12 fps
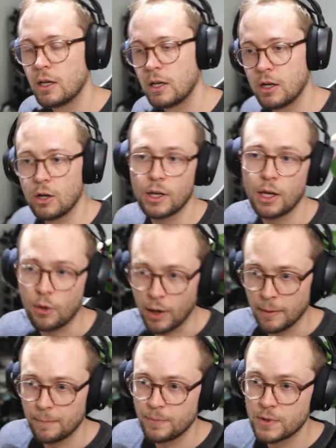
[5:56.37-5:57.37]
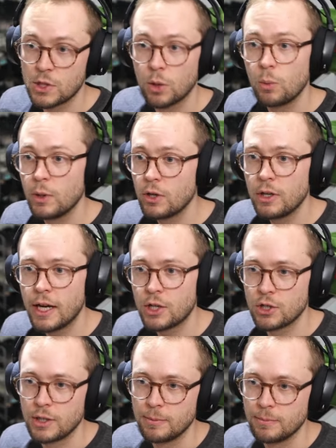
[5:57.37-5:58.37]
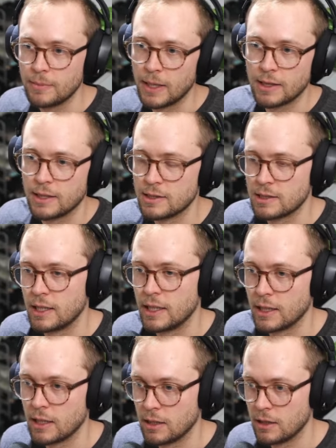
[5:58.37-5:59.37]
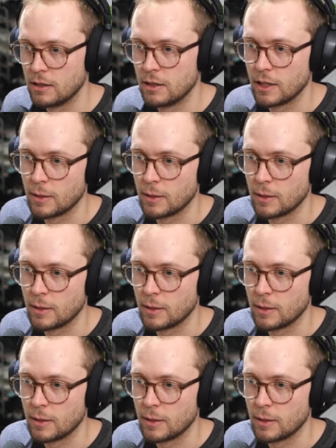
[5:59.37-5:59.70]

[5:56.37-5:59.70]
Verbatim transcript: Okay, great. So we could actually make this like like